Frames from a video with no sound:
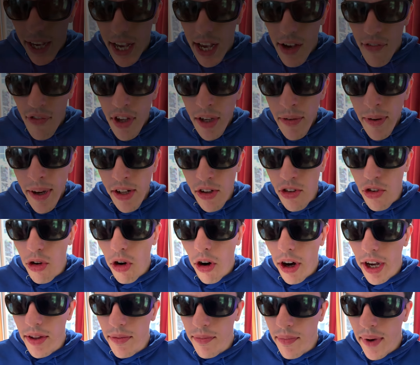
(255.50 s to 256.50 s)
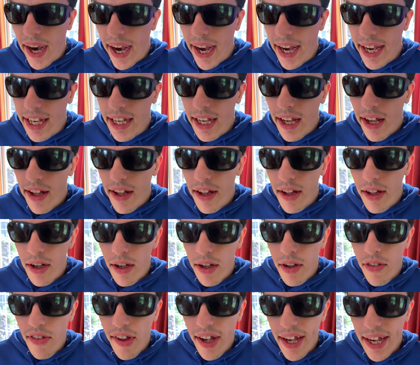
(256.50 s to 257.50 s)
If you enjoyed my
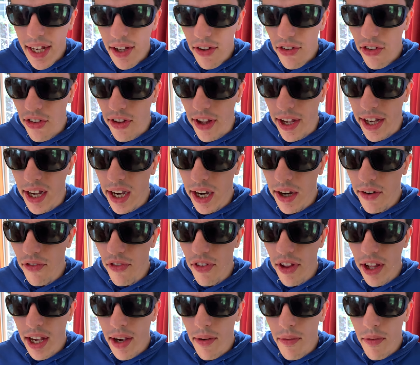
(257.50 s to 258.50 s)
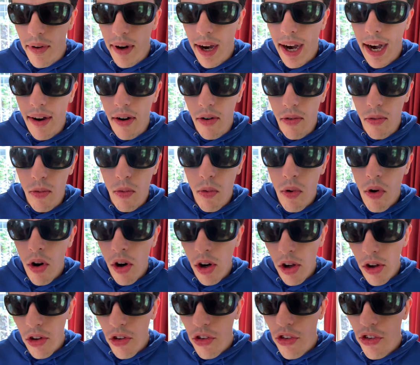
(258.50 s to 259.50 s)
tasting of the
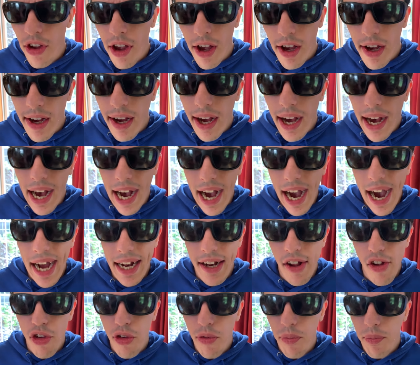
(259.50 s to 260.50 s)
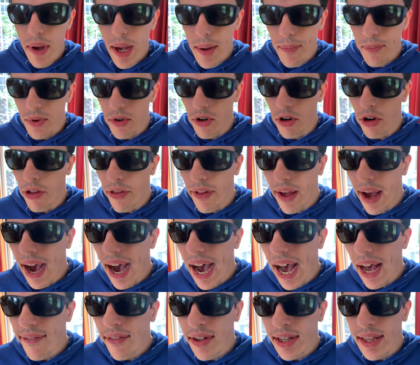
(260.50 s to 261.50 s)
world's hottest pepper, the
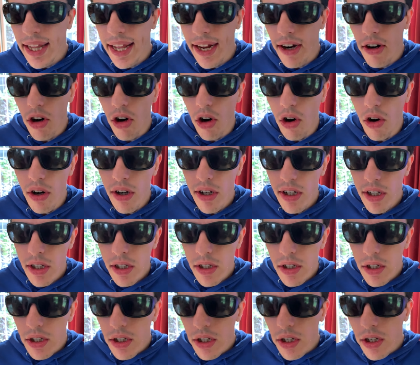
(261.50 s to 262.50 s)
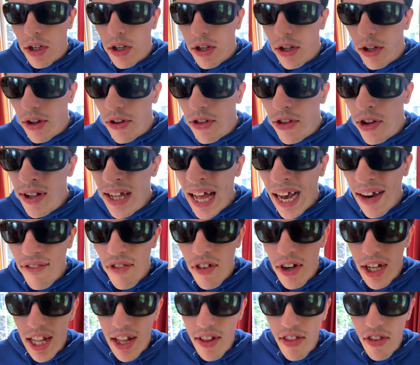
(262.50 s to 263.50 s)
habanero, do not
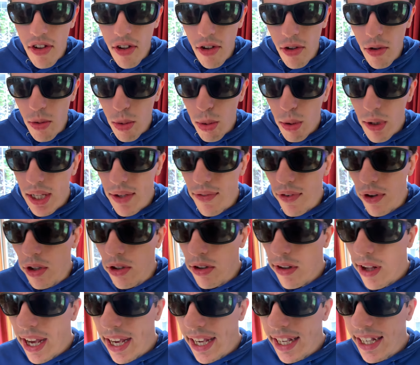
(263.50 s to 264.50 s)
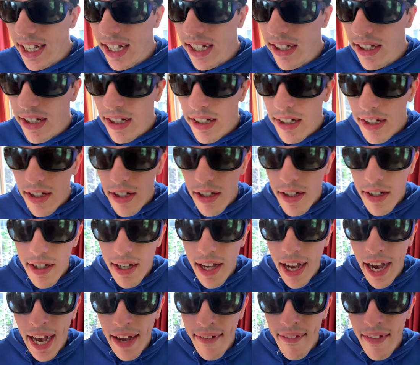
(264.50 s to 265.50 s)
forget to leave a like,
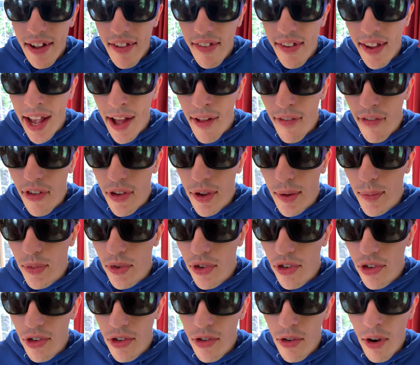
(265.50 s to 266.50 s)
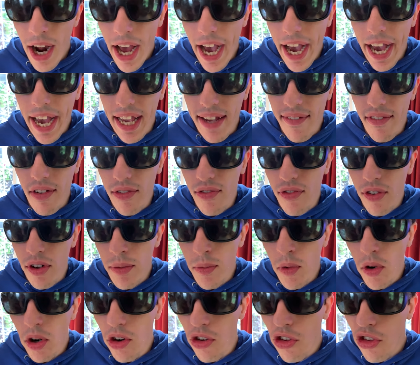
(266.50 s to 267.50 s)
comment, and subscribe for
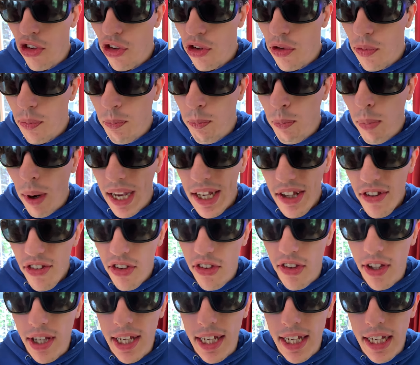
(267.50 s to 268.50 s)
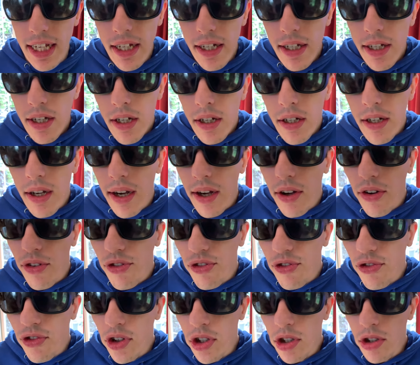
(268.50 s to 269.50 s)
more spicy
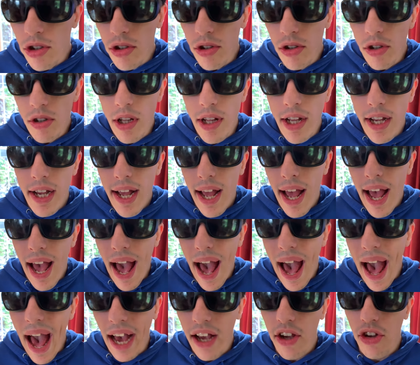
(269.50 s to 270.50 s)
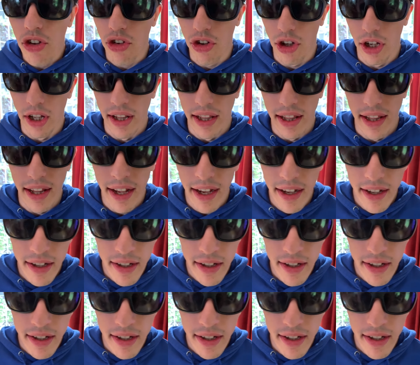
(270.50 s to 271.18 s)
food action.